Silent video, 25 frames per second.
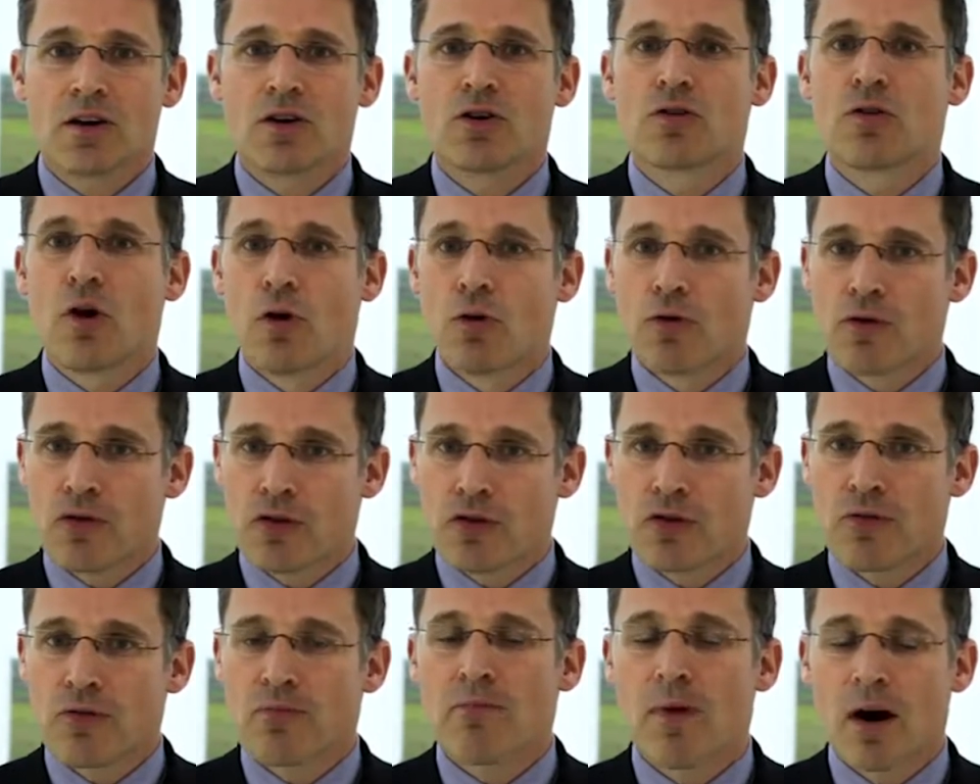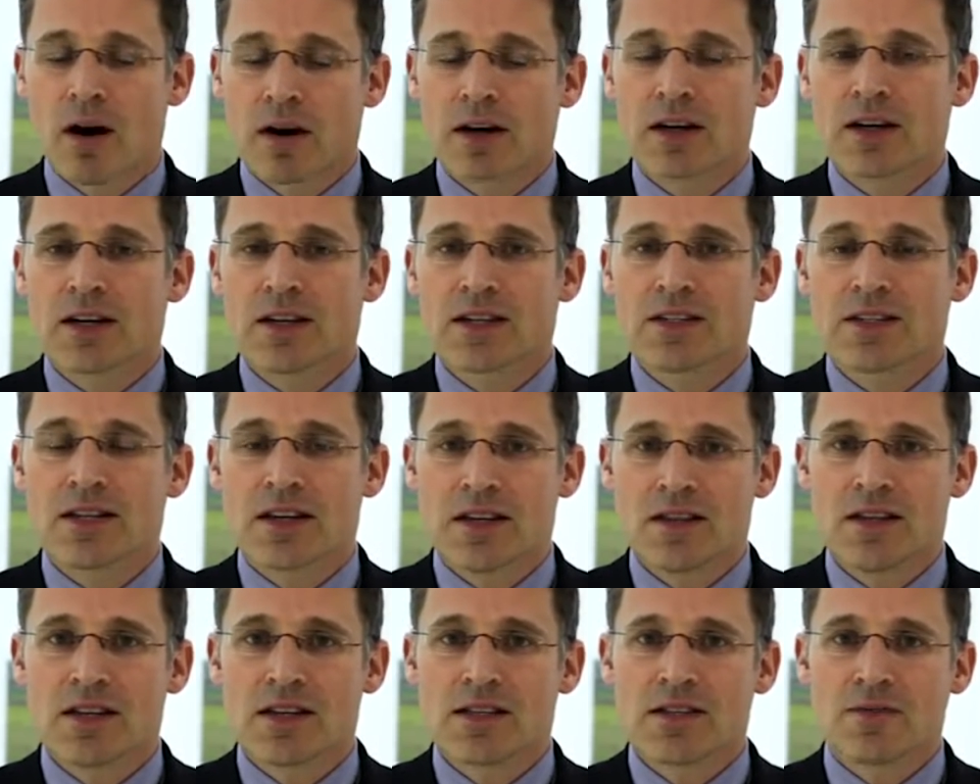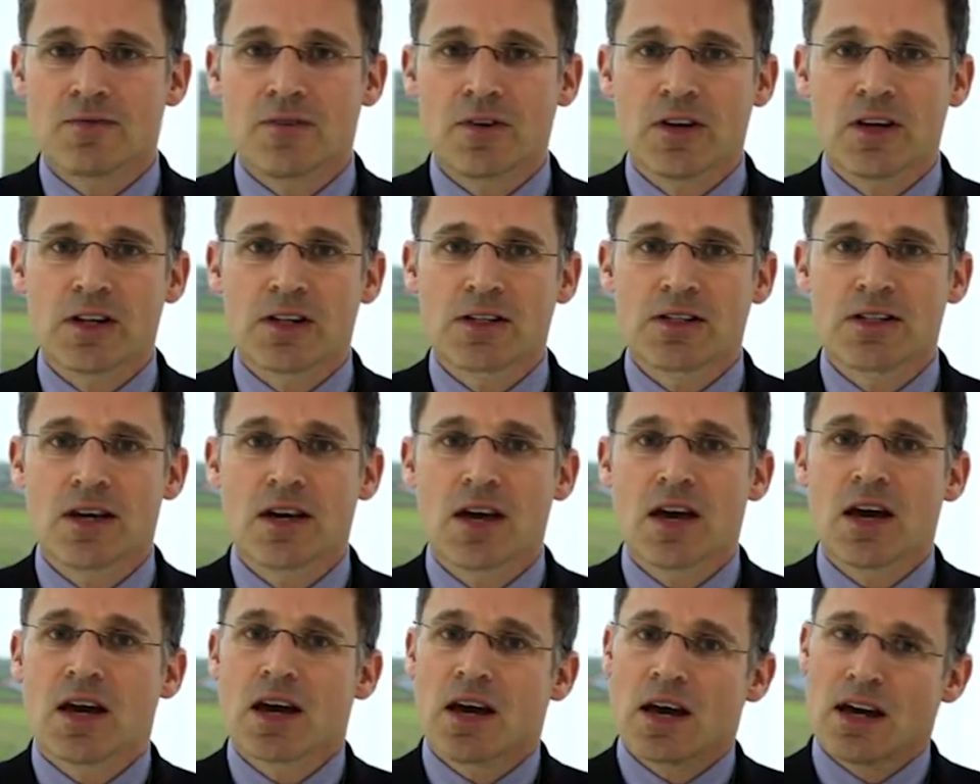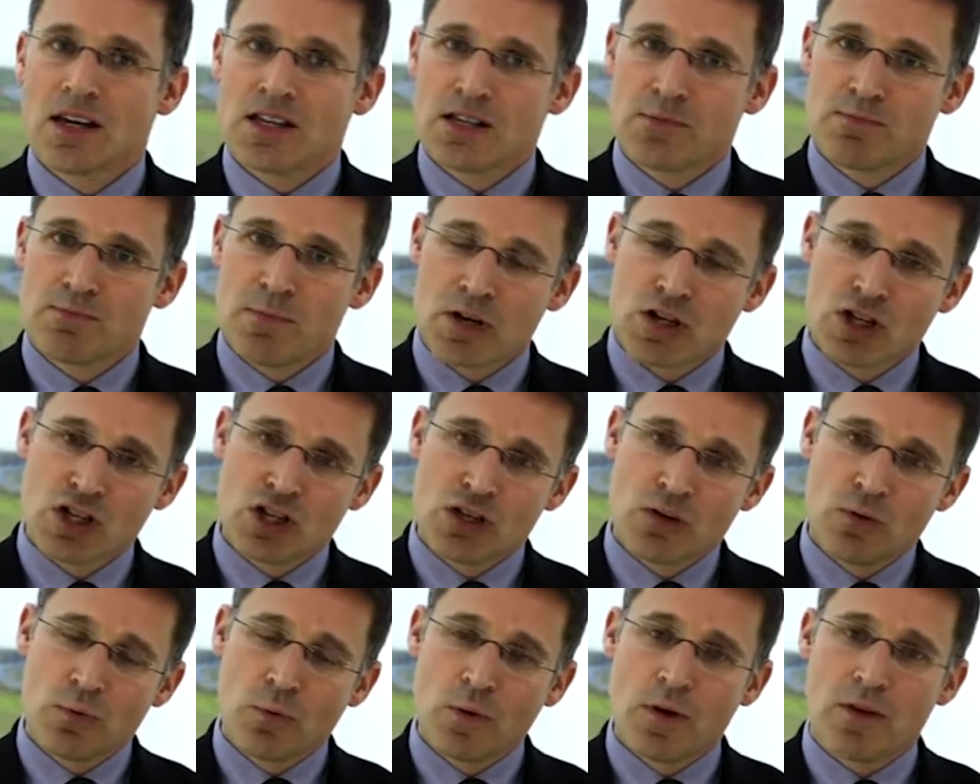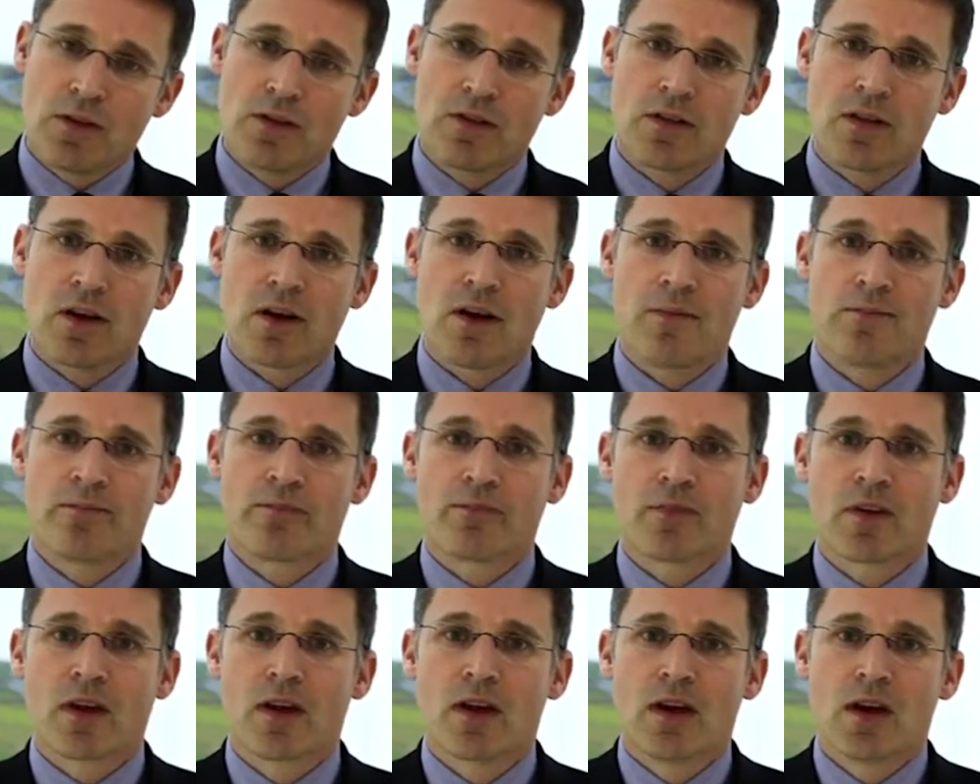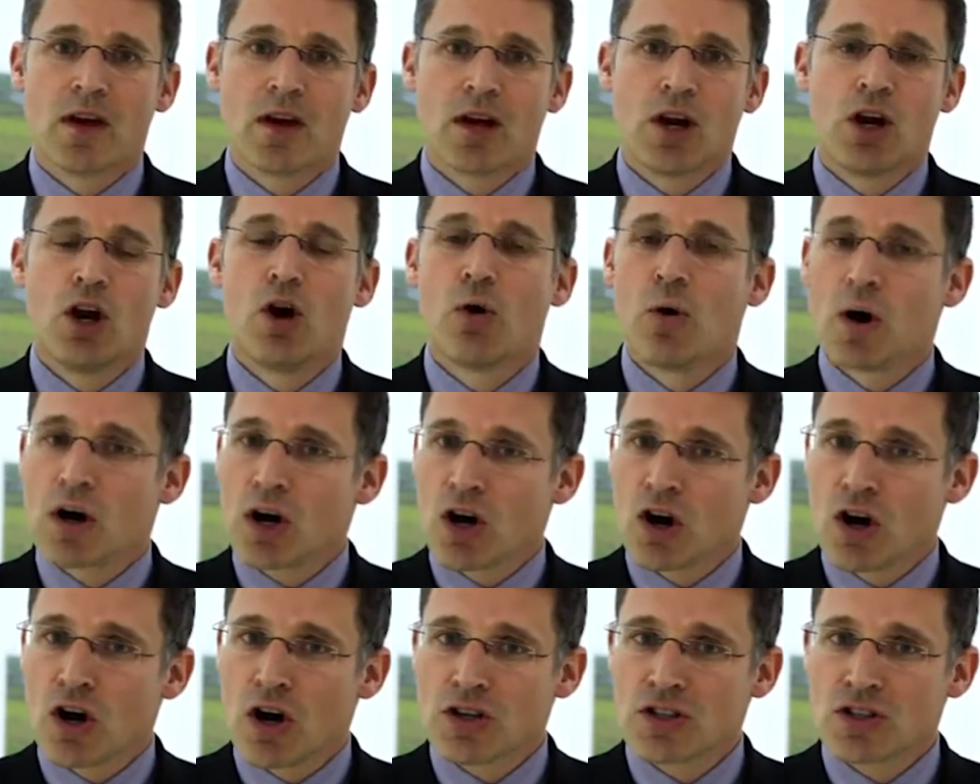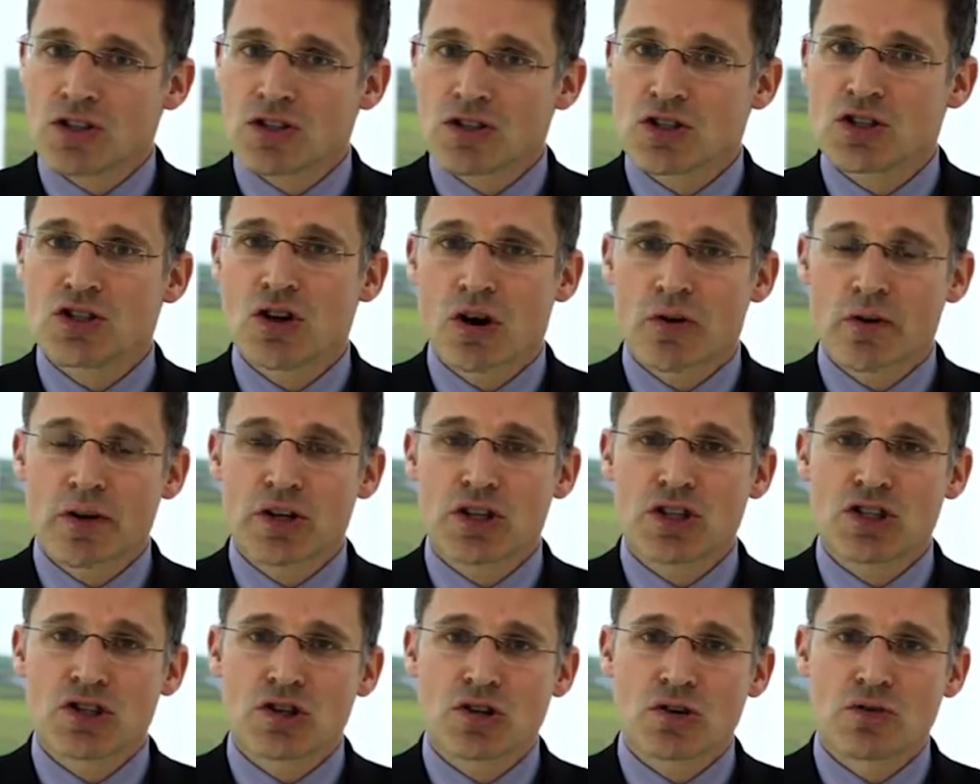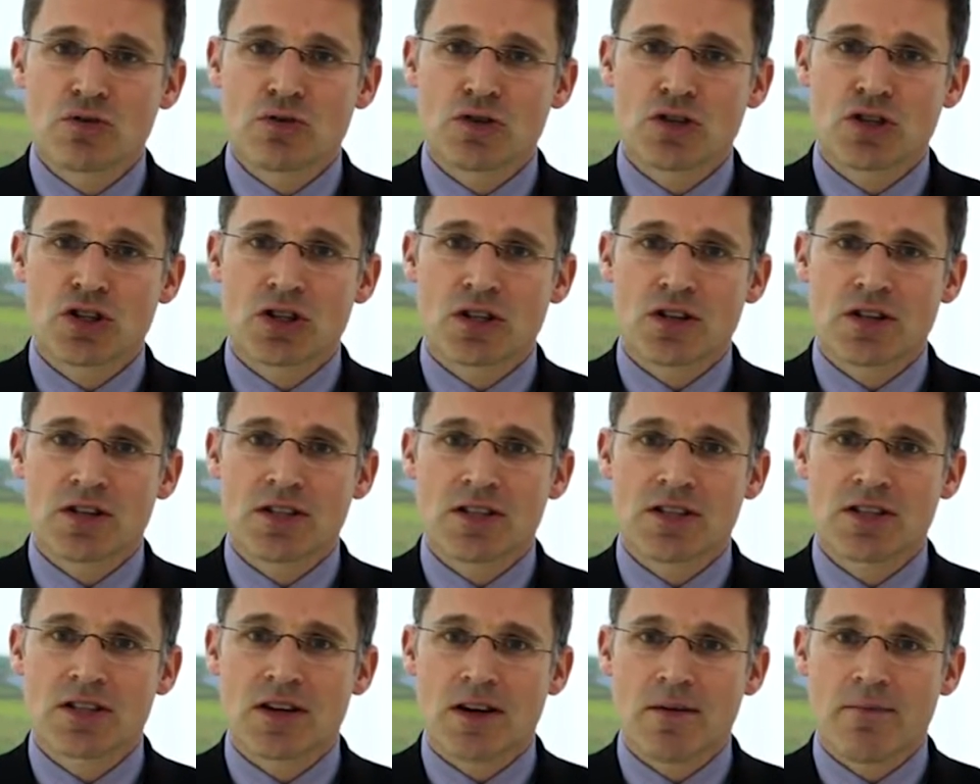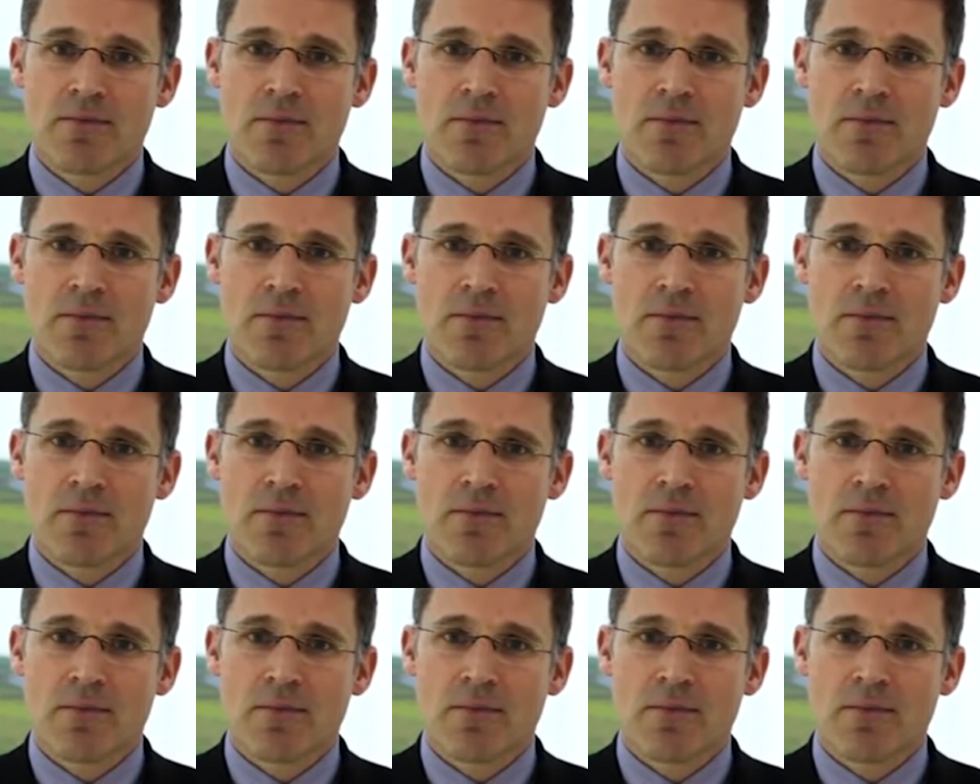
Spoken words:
growth market in this field, especially with lower cost storage solutions